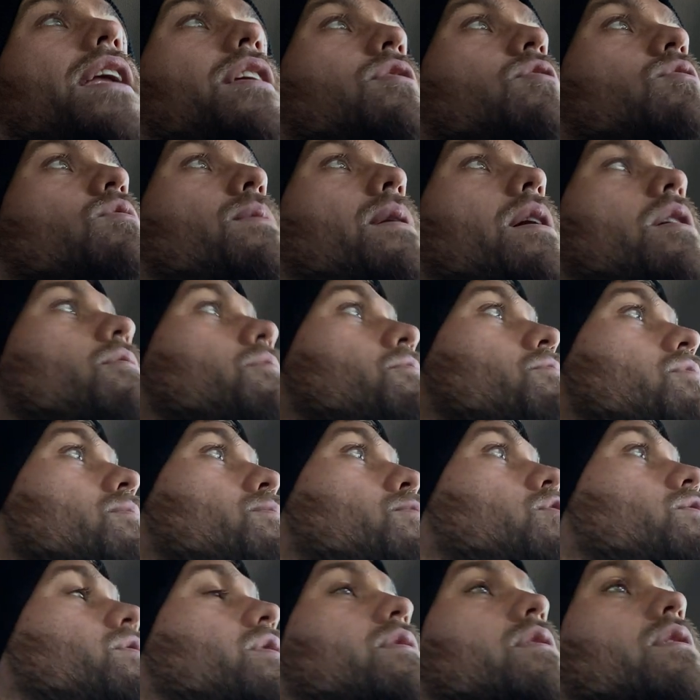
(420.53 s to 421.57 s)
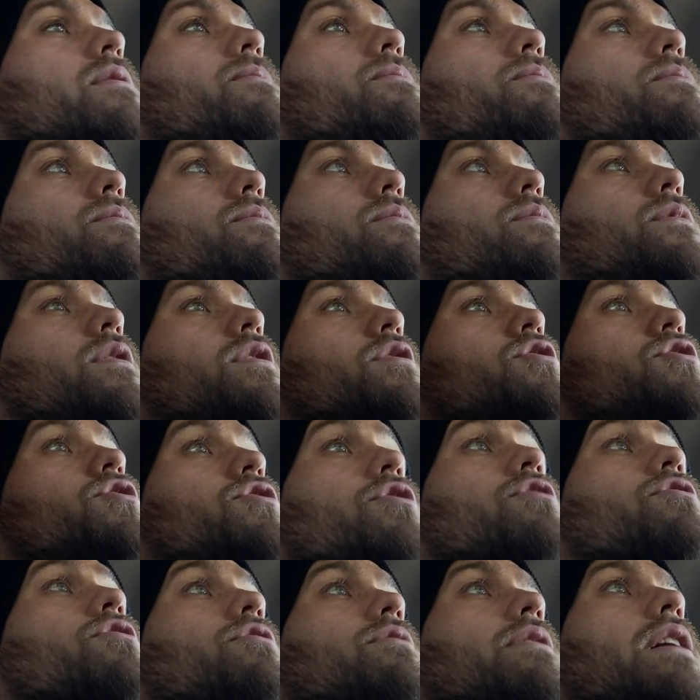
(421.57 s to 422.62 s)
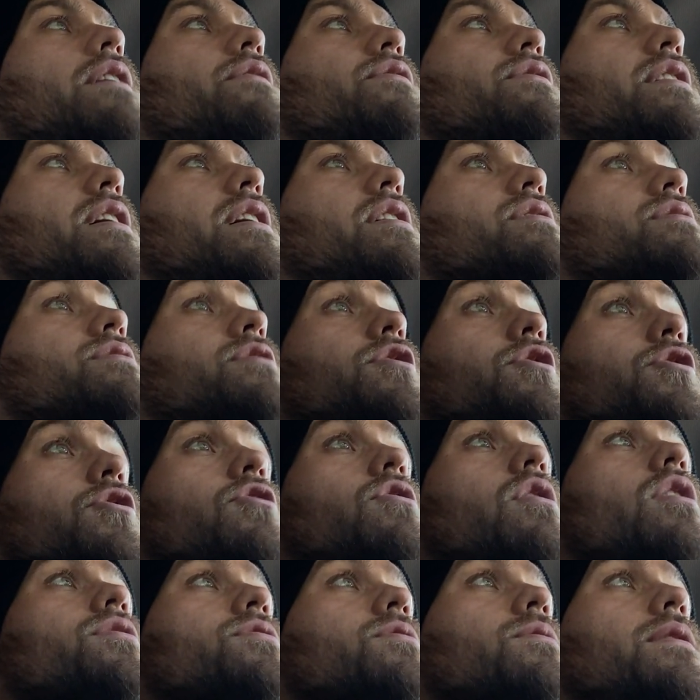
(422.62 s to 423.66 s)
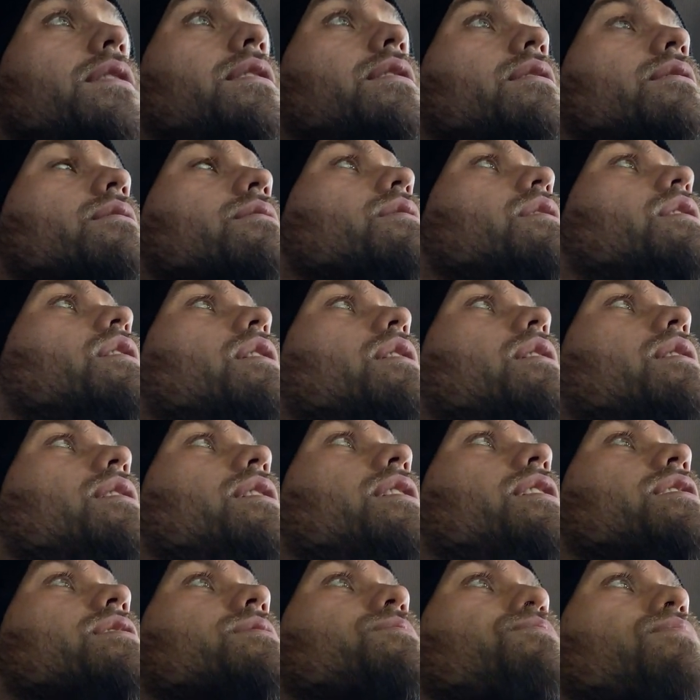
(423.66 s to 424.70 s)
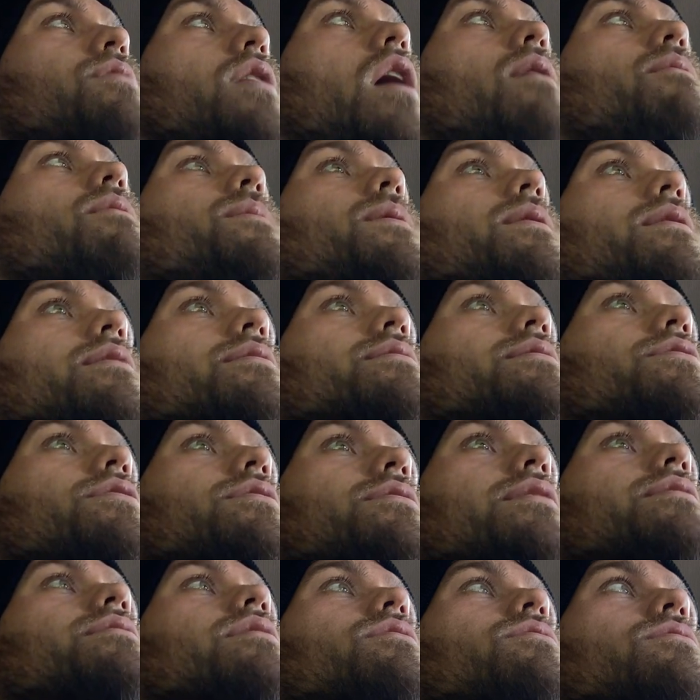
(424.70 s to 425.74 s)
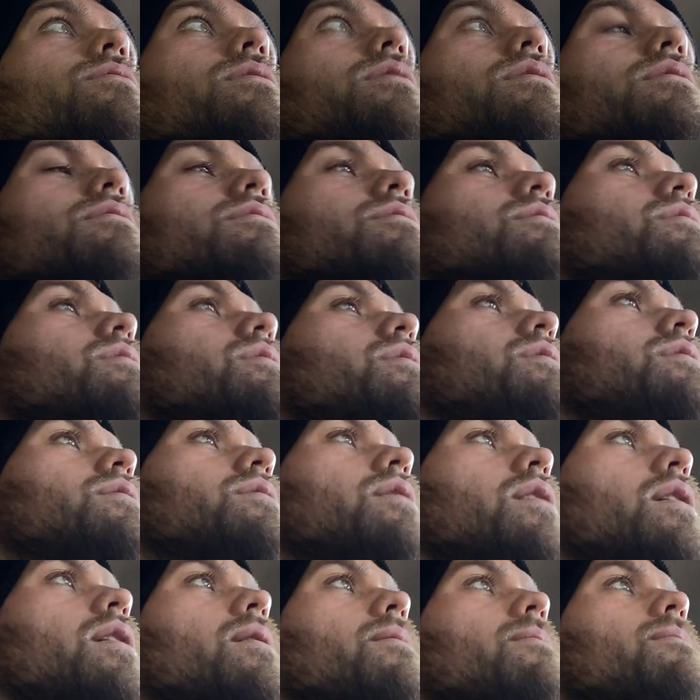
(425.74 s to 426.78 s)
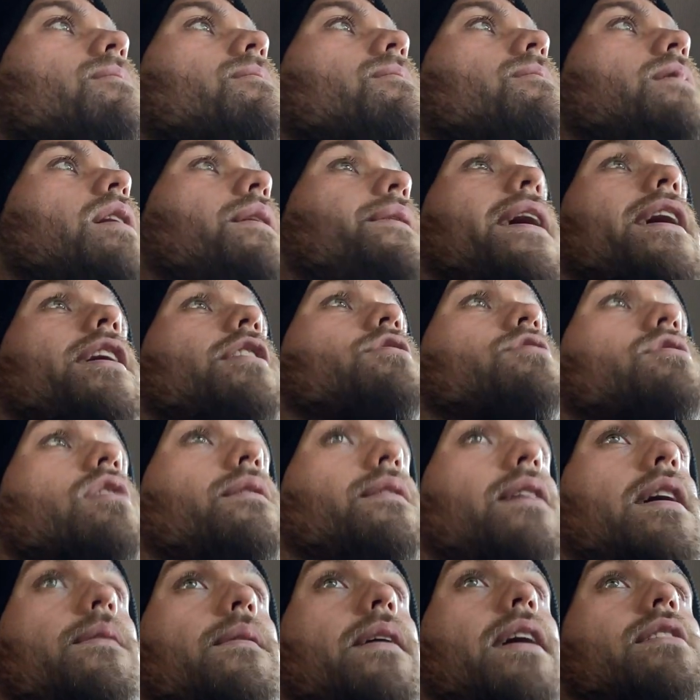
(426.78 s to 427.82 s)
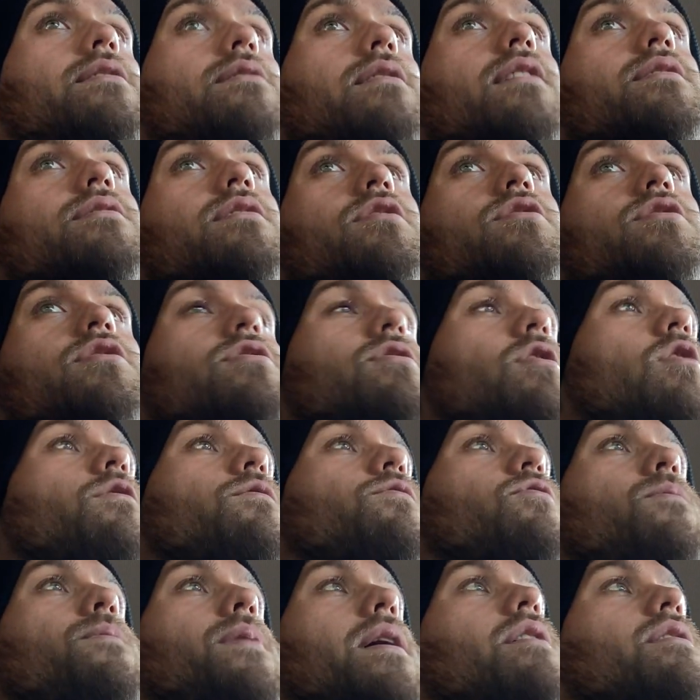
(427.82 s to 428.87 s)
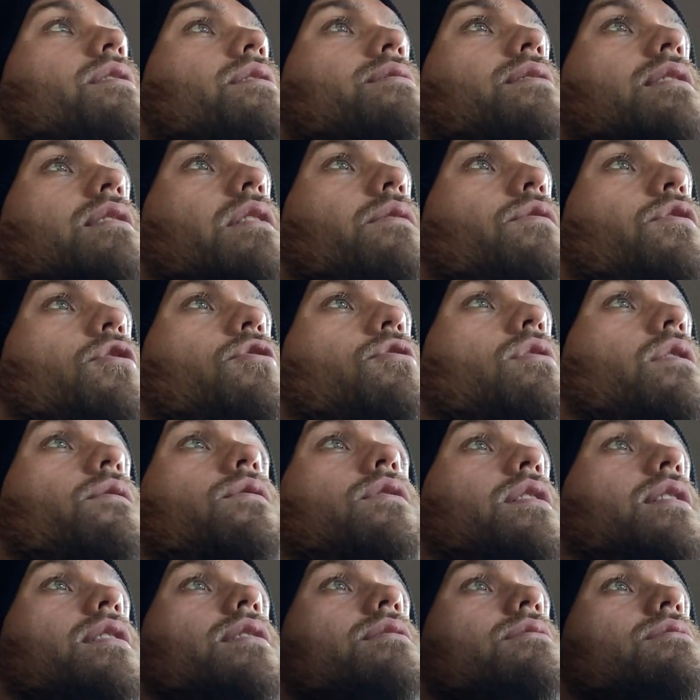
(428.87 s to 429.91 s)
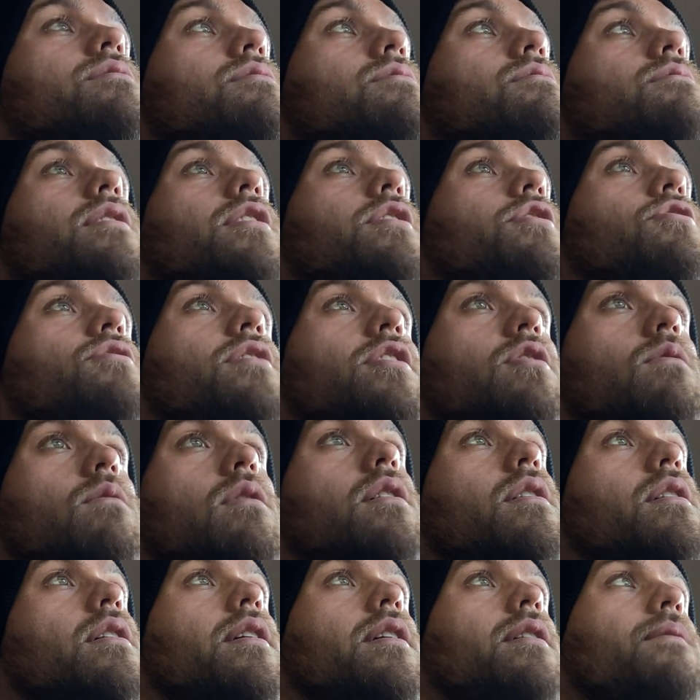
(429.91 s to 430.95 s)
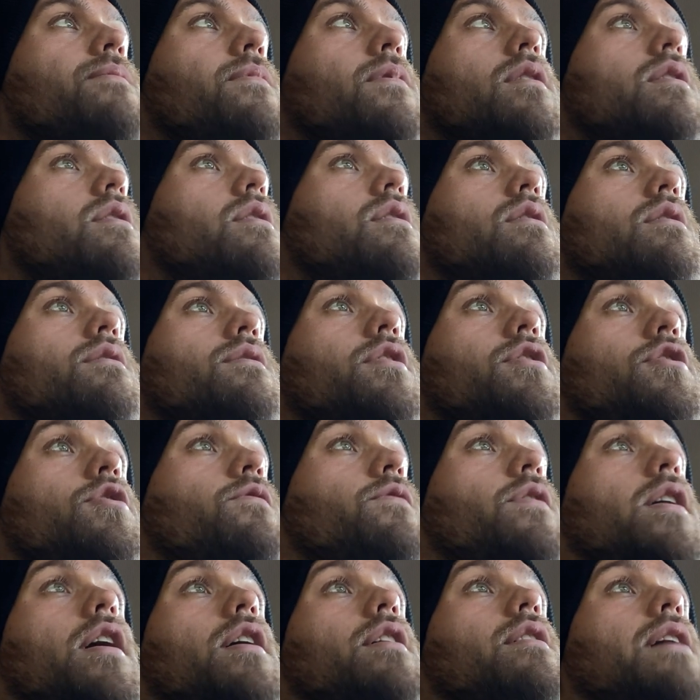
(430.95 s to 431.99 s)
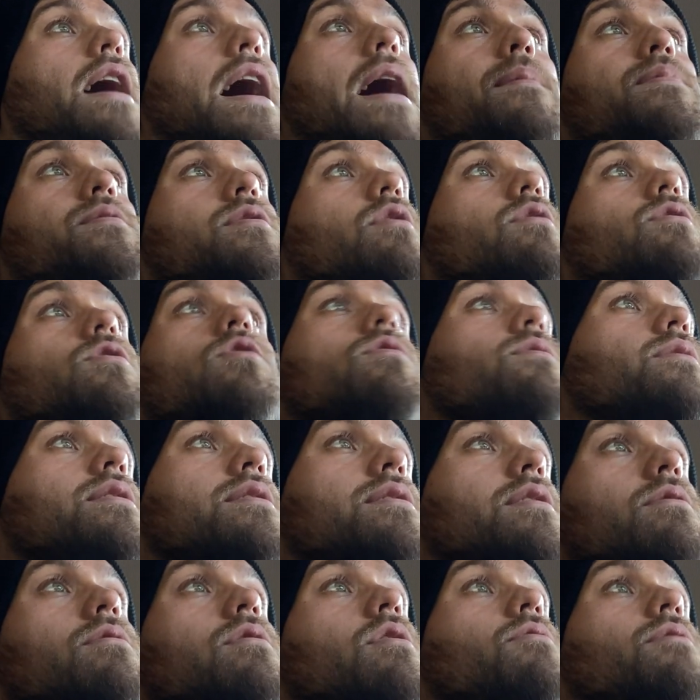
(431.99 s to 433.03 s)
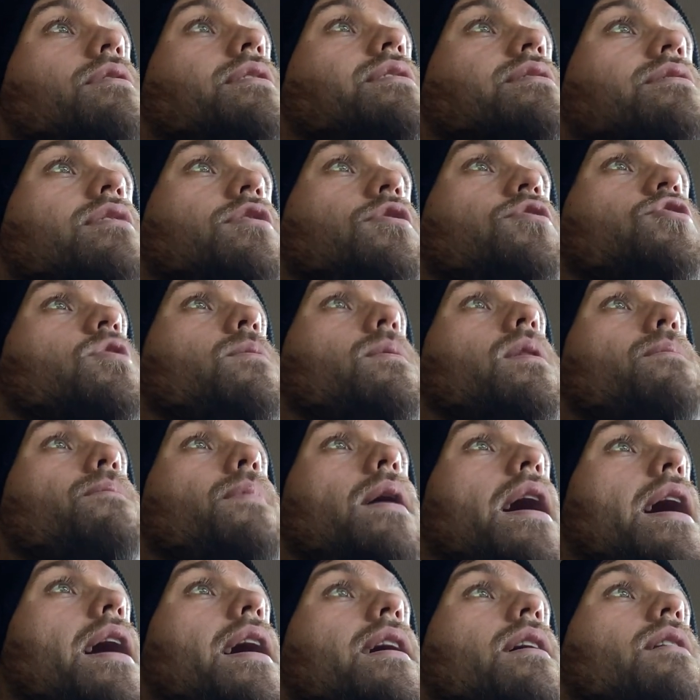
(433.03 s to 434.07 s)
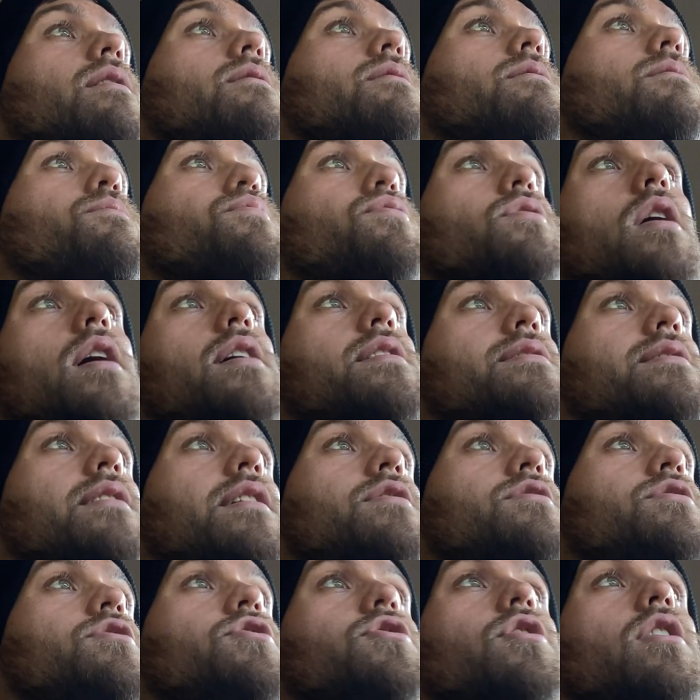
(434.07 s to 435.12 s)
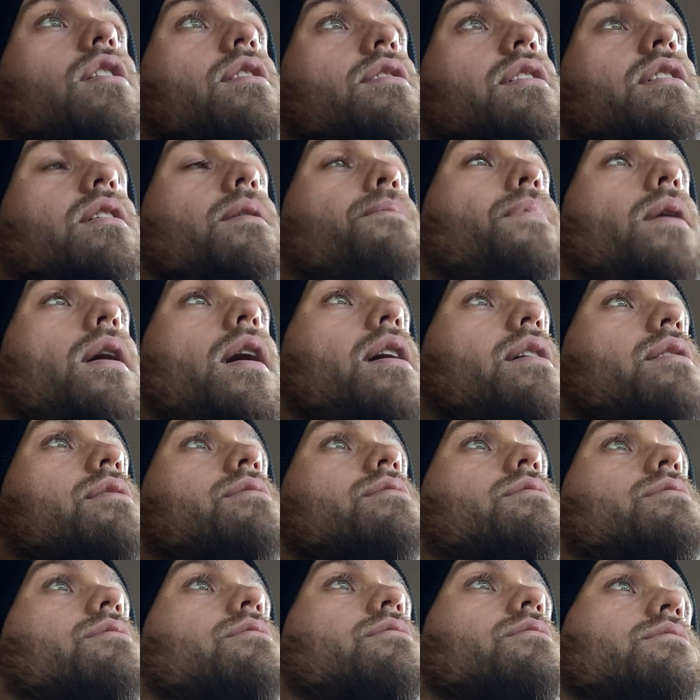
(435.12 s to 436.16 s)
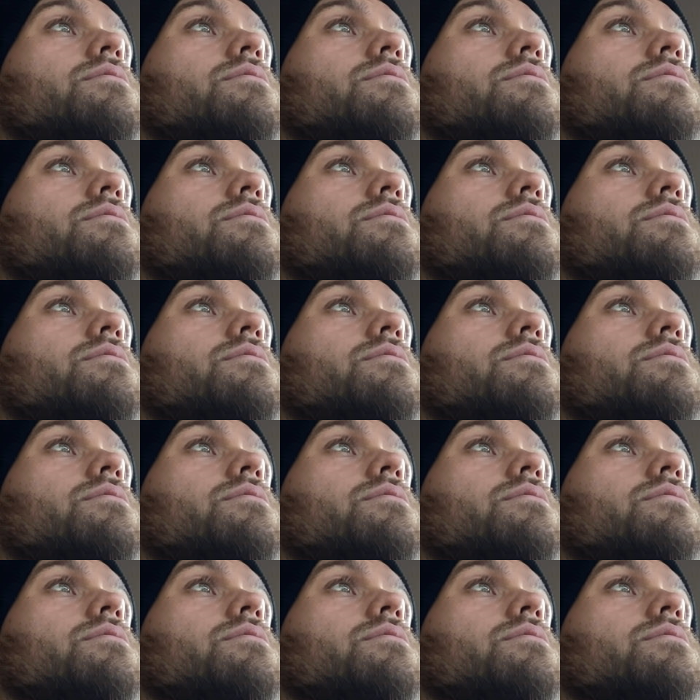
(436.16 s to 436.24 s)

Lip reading: at you about removing the sugar you have in the house that you're also eating is probably because they're addicted to it. And that doesn't just go for parents. Like, if you don't have kids, like you're like Noelle and I, then you've got absolutely zero reason that you should be buying processed junk in a box